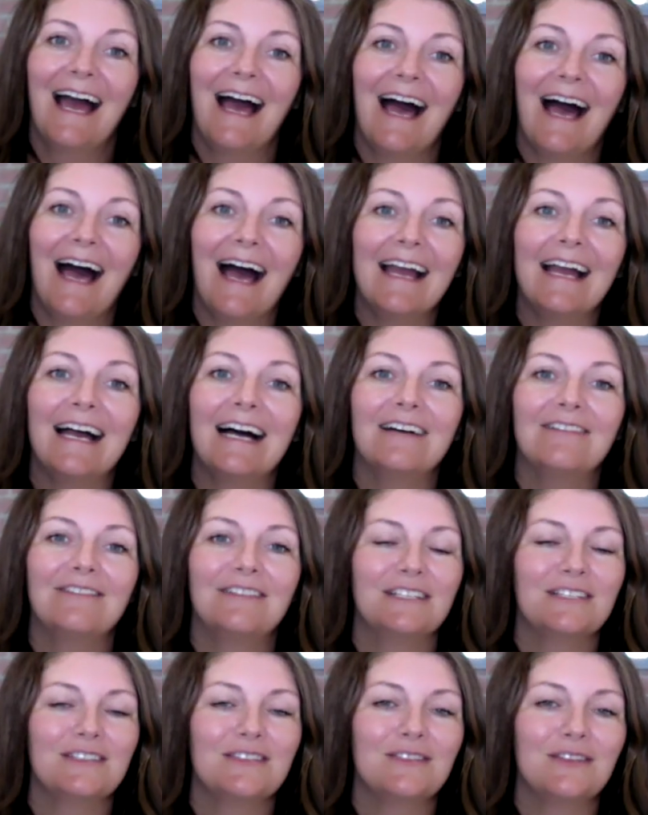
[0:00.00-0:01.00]
I
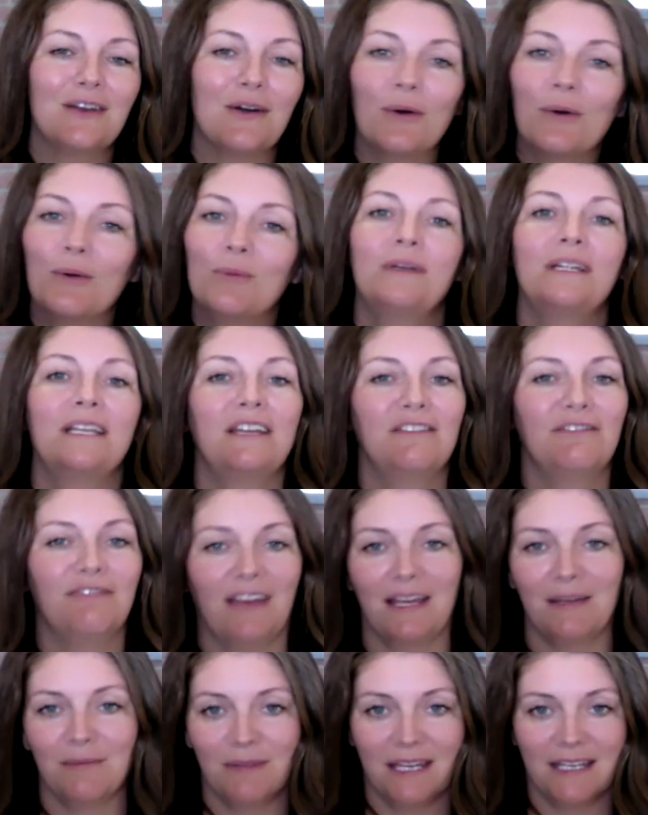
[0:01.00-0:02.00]
have so many
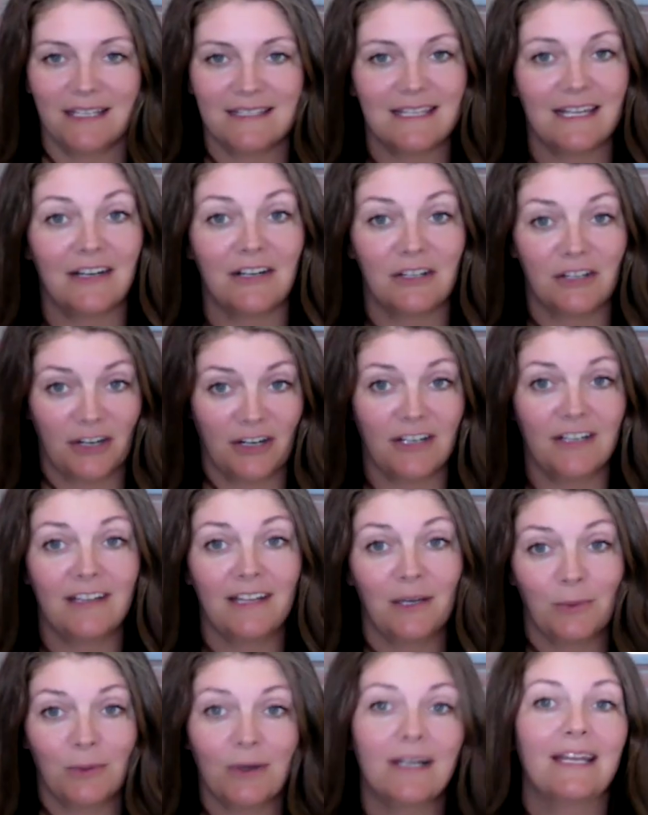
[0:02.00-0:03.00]
families that are
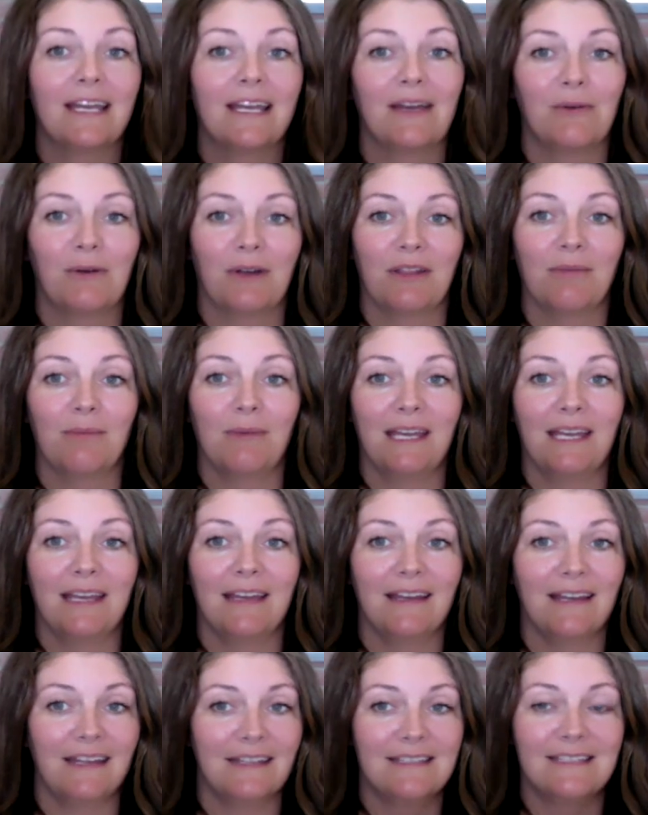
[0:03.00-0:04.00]
currently working with
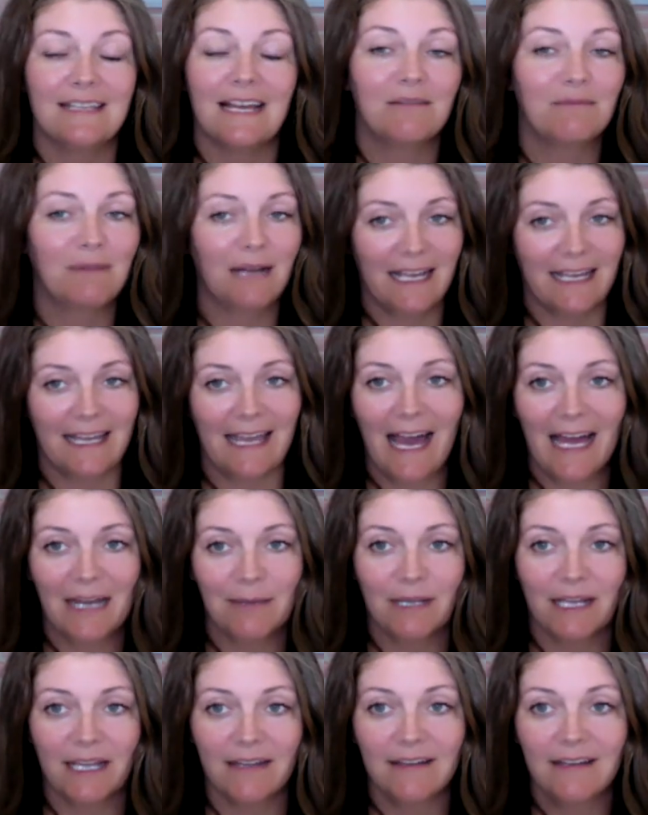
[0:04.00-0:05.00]
me inside my
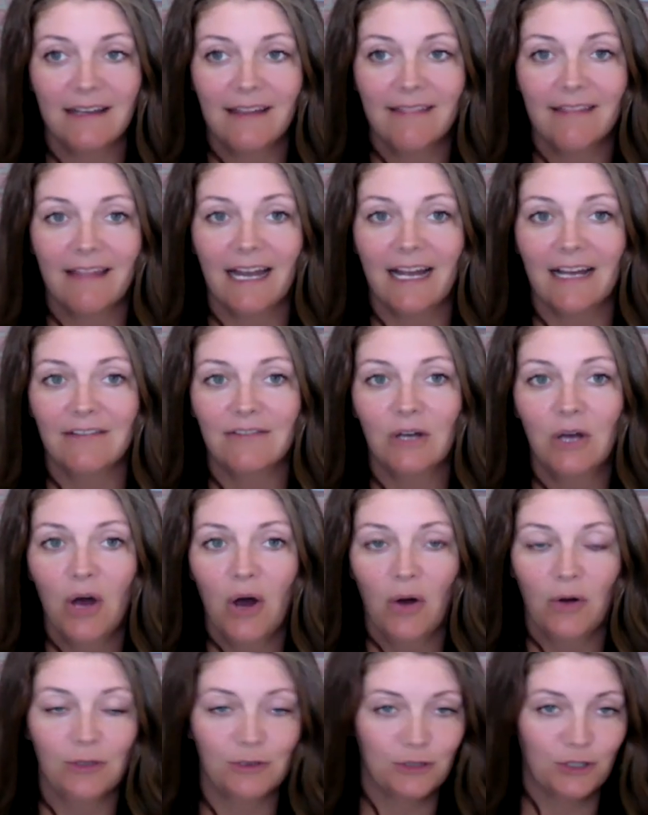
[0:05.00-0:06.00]
academy that have
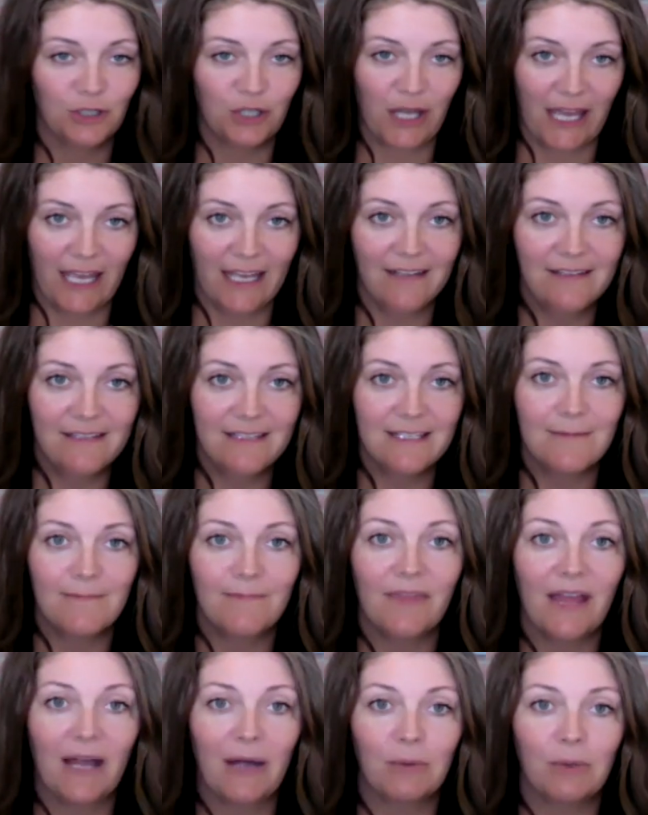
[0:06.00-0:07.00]
older kids
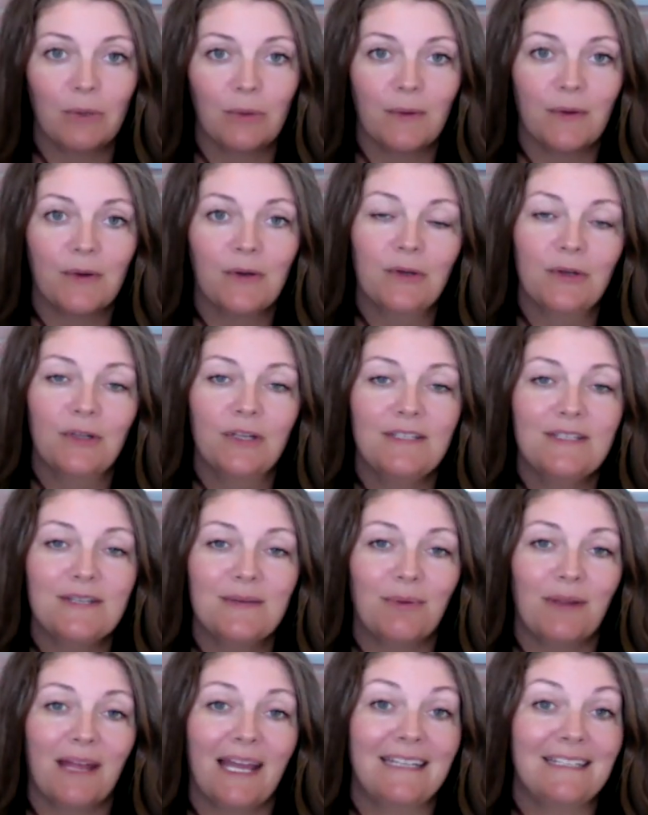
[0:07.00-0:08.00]
that were recruited to
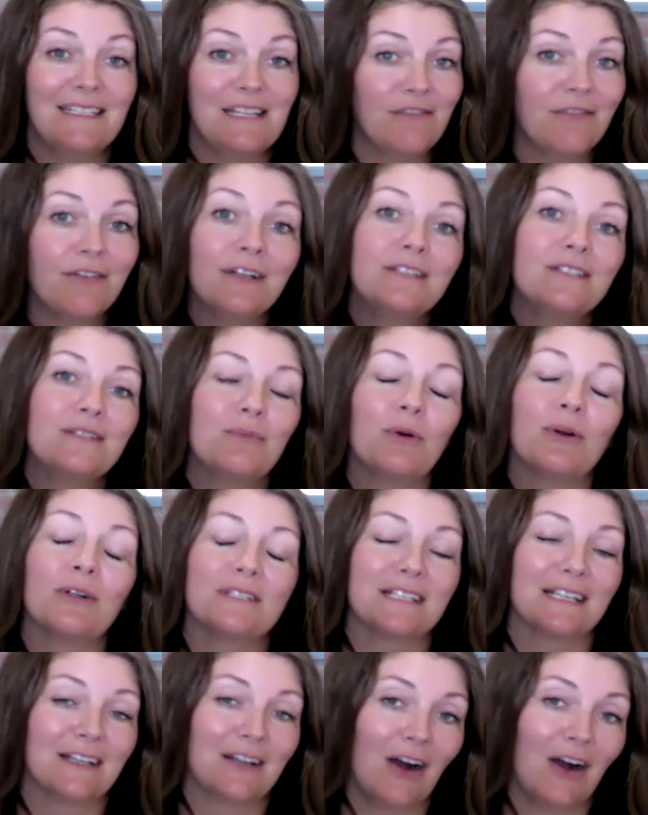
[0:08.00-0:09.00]
play different
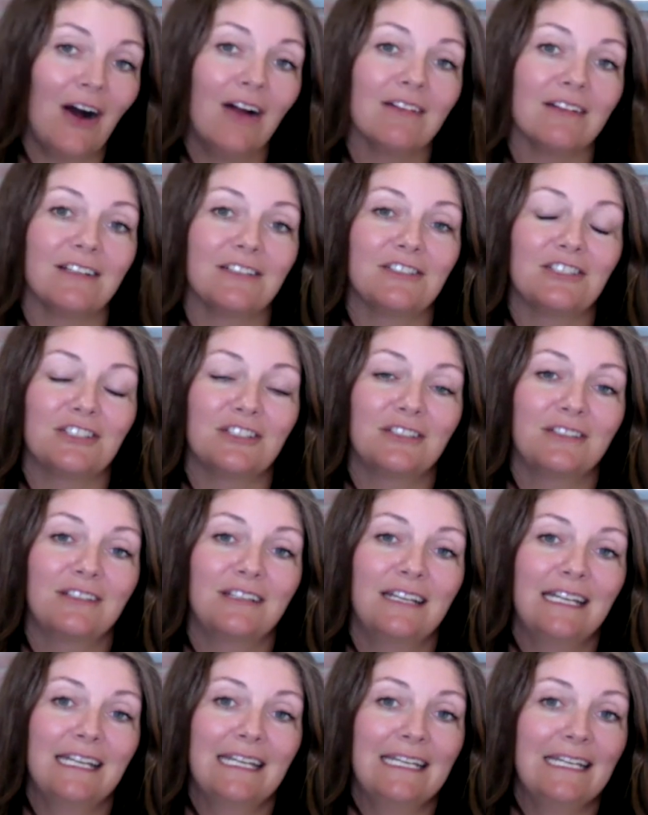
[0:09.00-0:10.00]
sports in college.
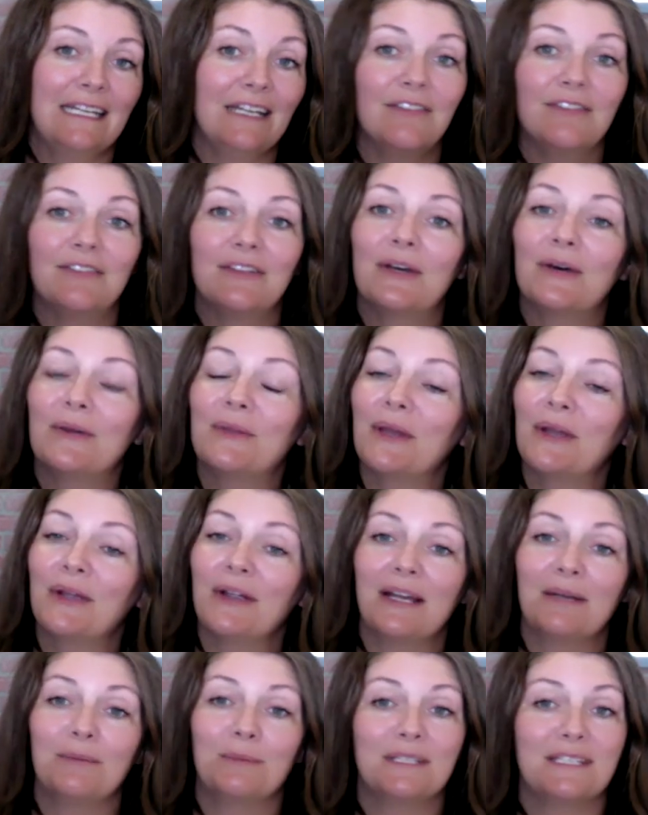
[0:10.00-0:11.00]
Even though they're
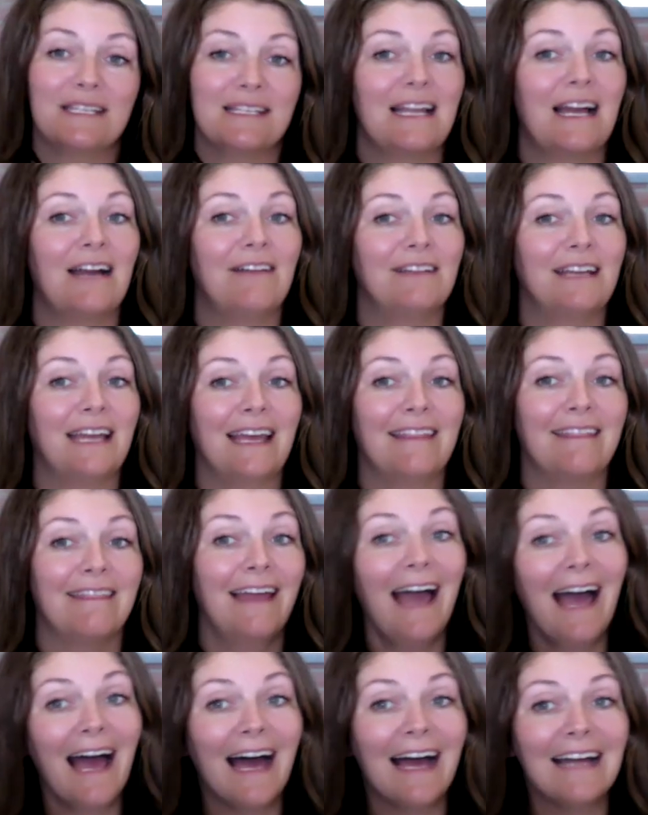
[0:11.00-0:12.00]
able to navigate
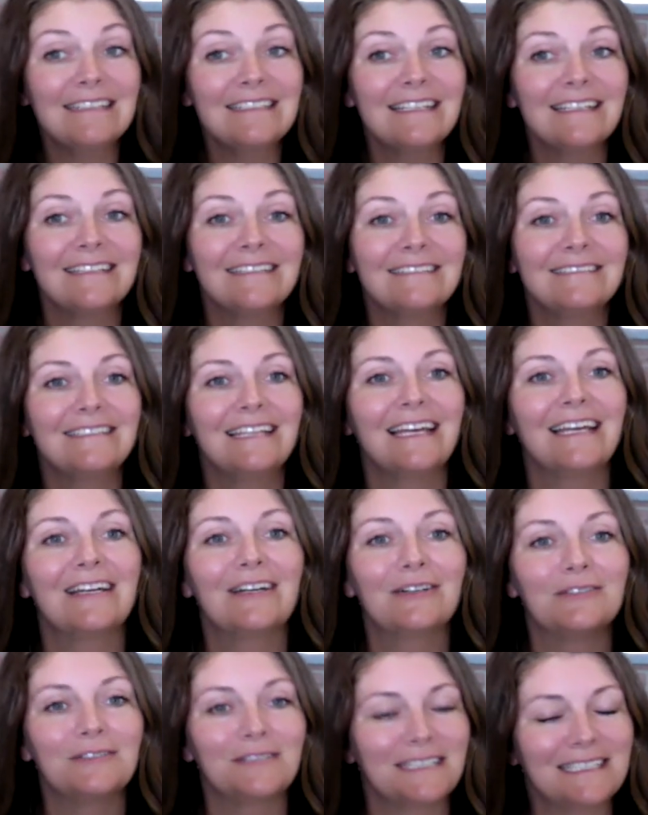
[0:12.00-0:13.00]
that, they
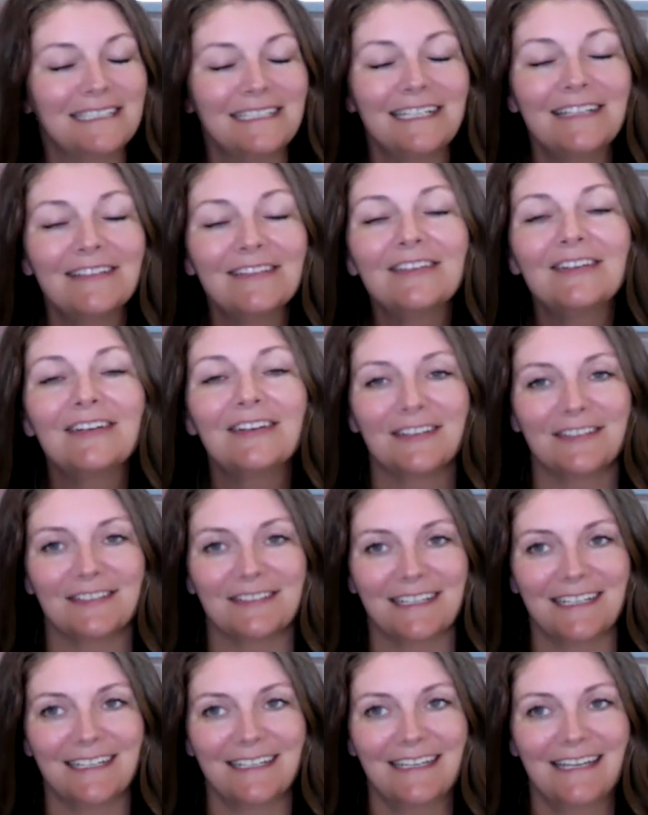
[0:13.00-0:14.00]
quickly
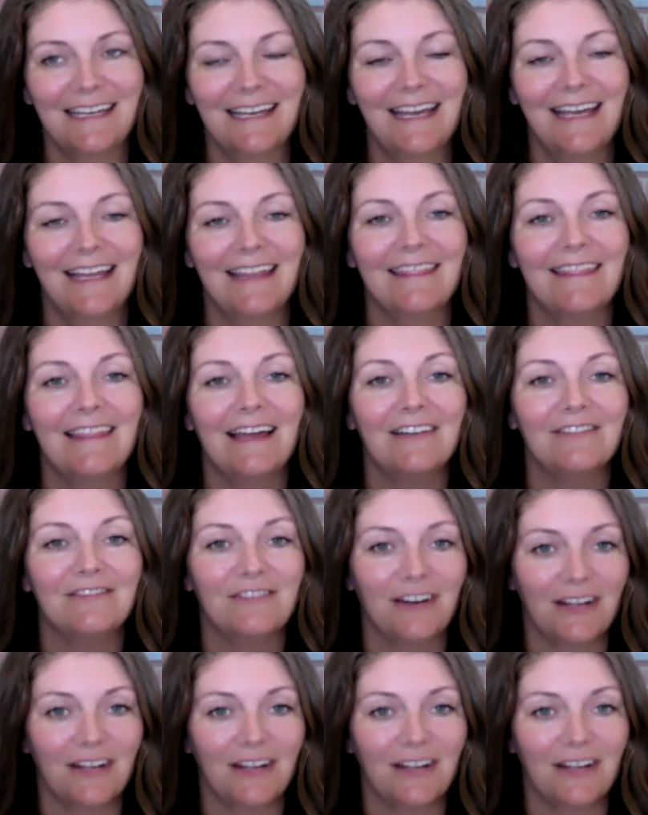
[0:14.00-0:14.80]
learn that